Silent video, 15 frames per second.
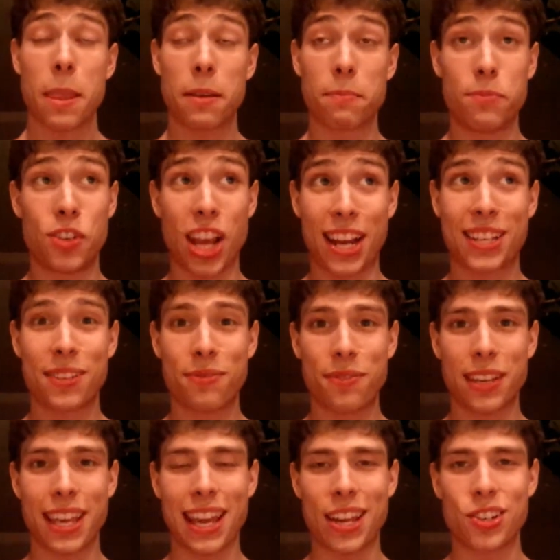
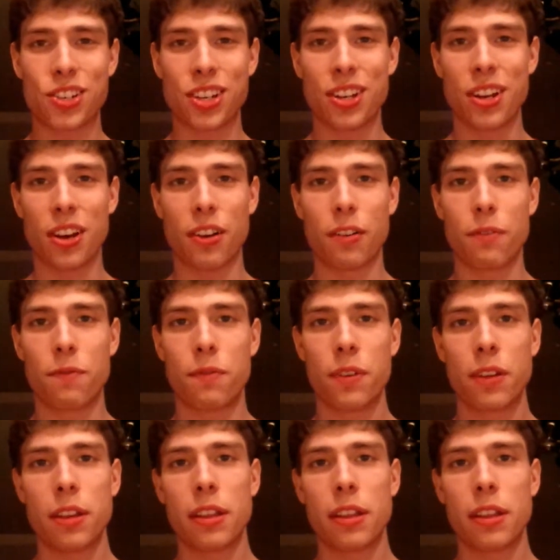objectification of